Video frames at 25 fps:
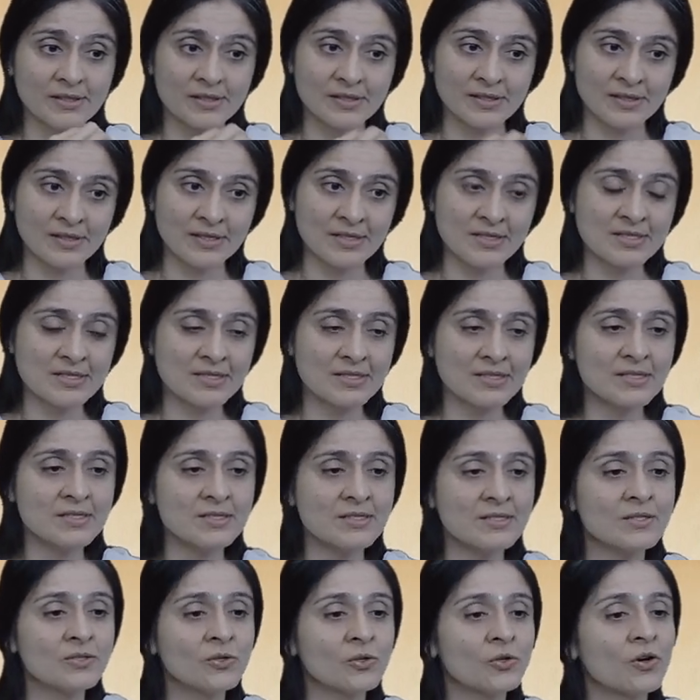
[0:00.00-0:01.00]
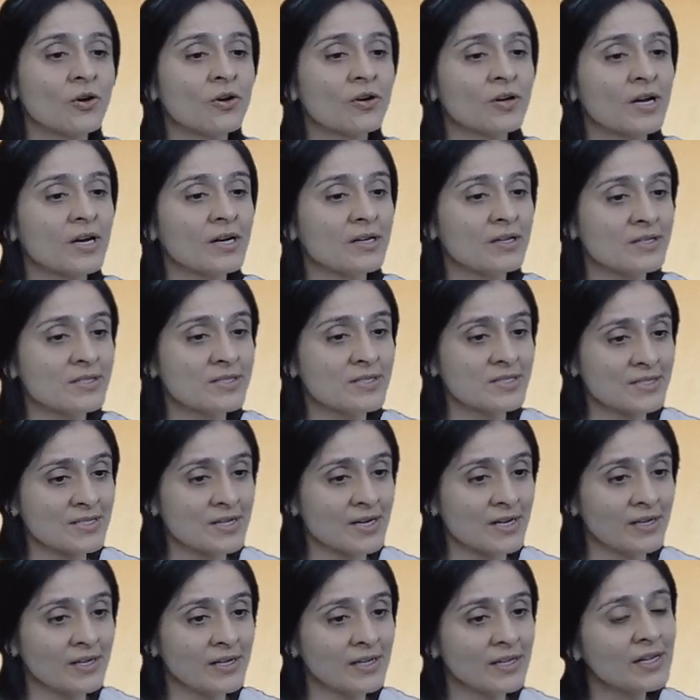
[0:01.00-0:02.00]
This is the wrong
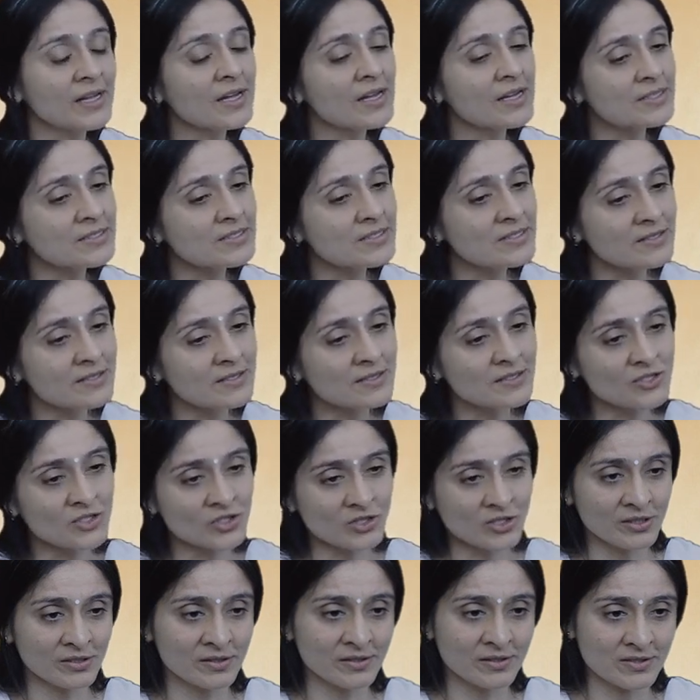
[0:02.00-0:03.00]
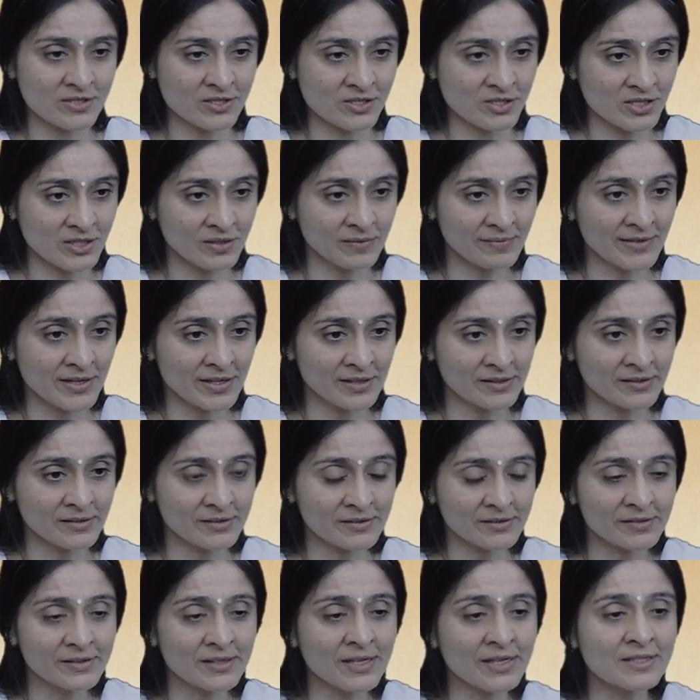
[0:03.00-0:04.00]
understanding at Srishti Drishtivad.
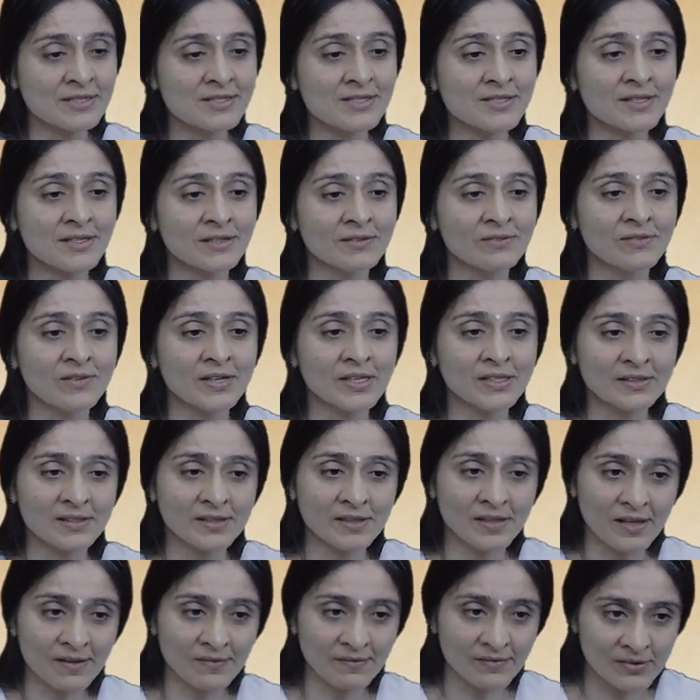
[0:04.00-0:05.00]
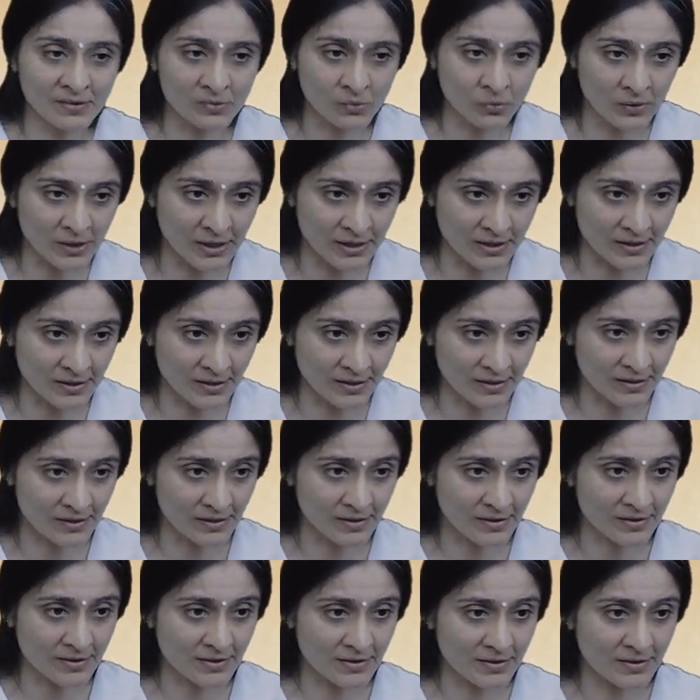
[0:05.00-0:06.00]
That is Advaita level 1.
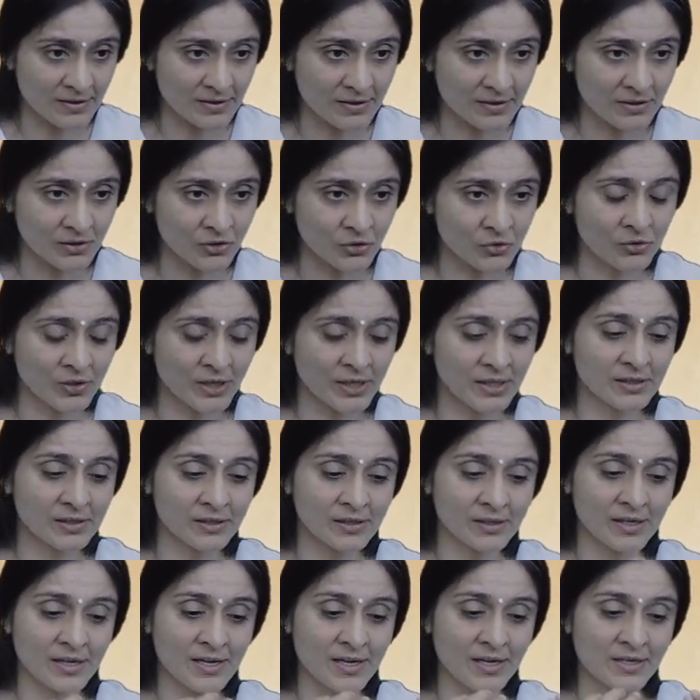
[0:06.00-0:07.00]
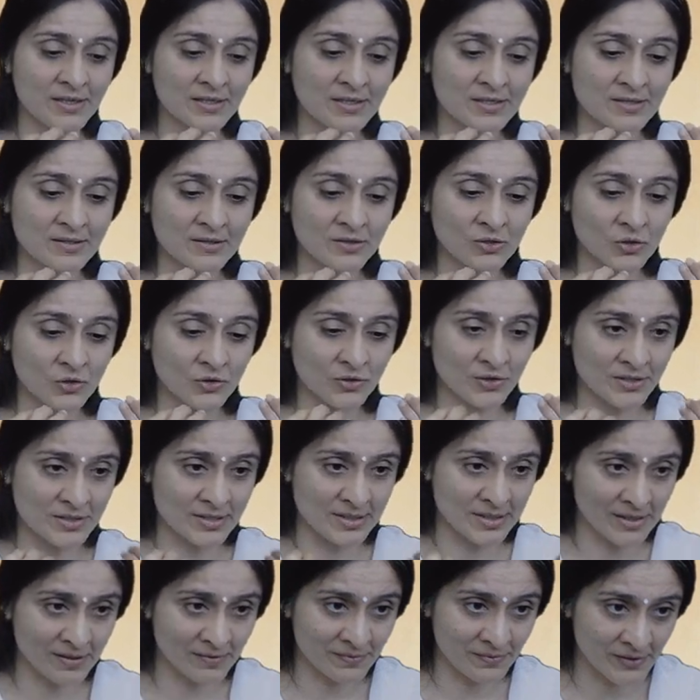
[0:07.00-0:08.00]
You recognize
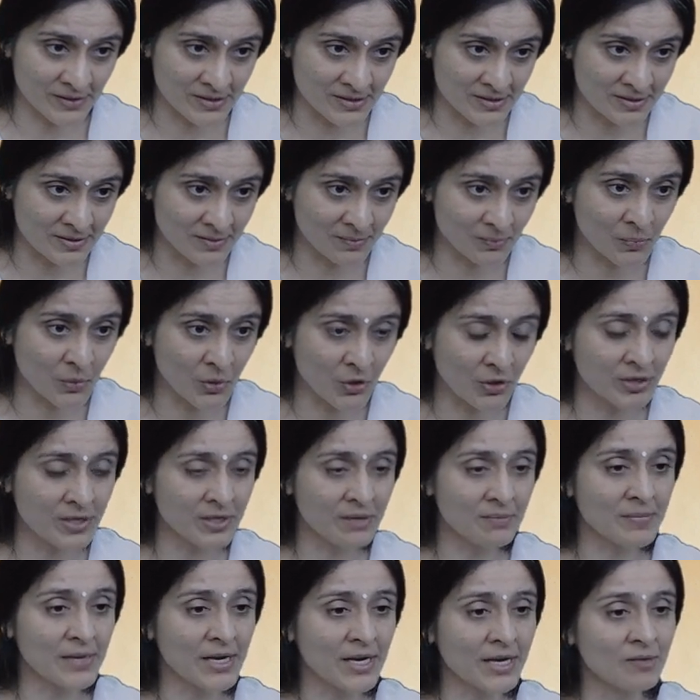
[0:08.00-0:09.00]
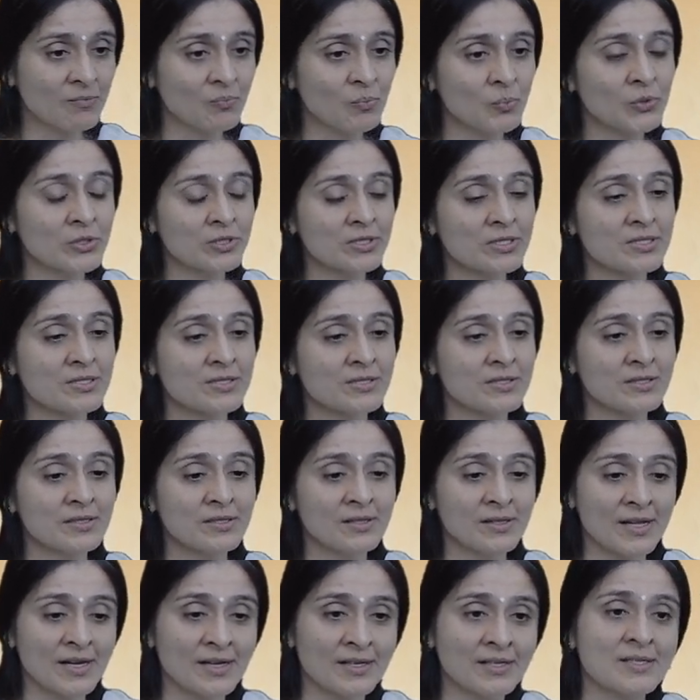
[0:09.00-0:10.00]
yourself as the body-mind
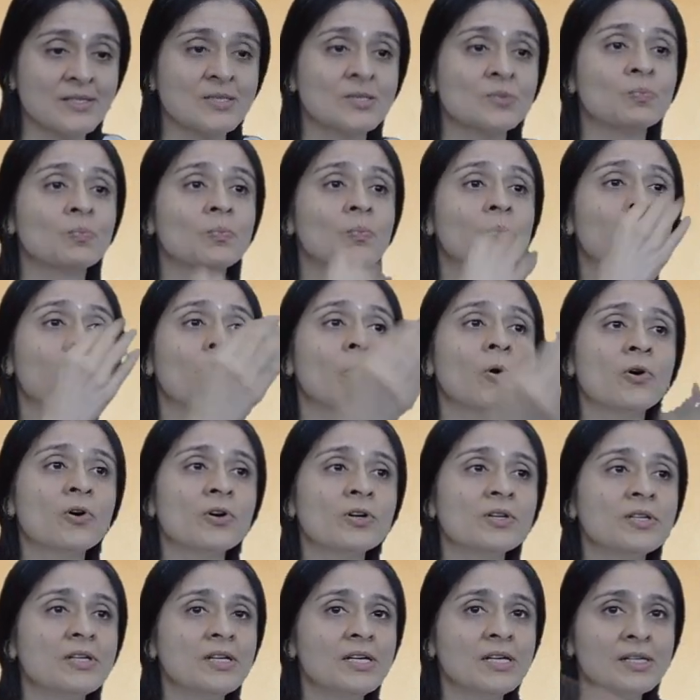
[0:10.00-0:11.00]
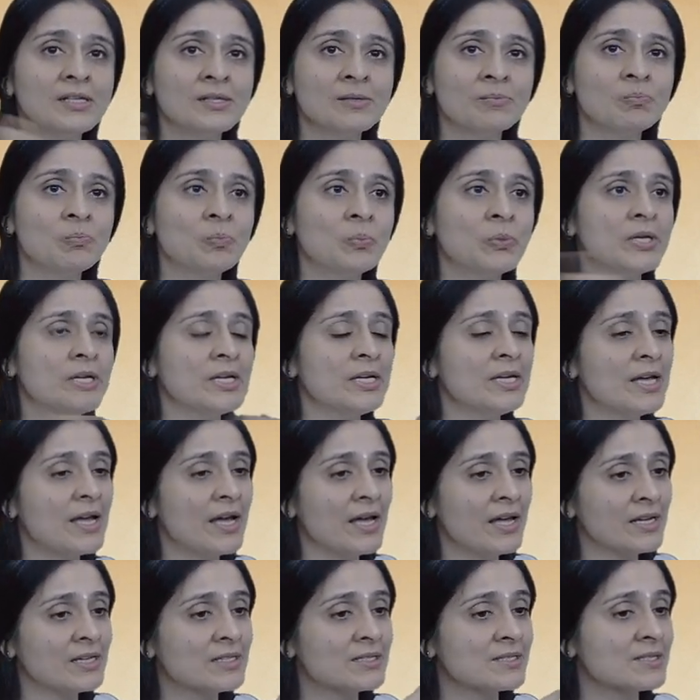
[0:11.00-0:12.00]
person that is born in a
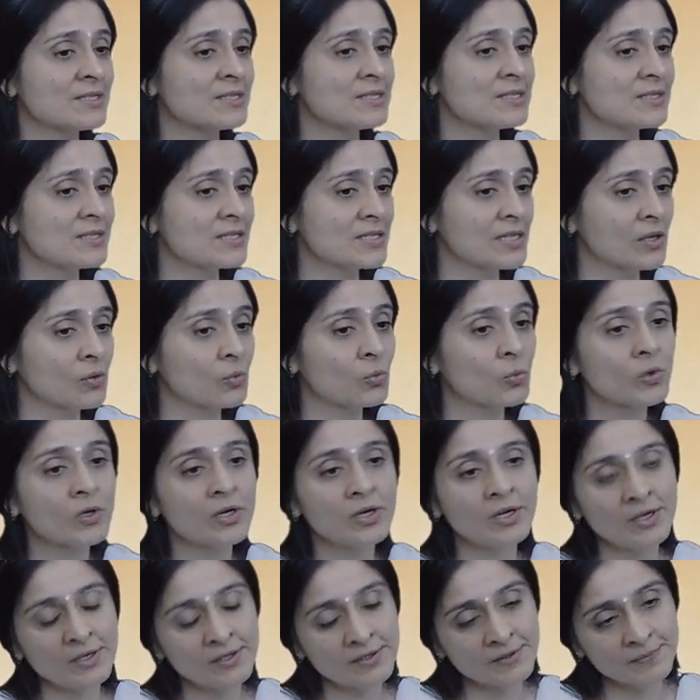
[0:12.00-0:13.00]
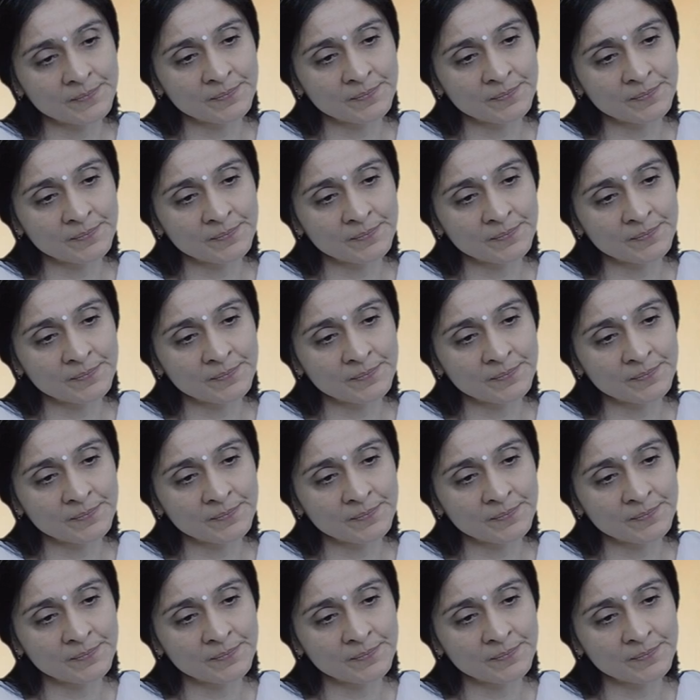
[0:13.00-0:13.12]
pre-existing world.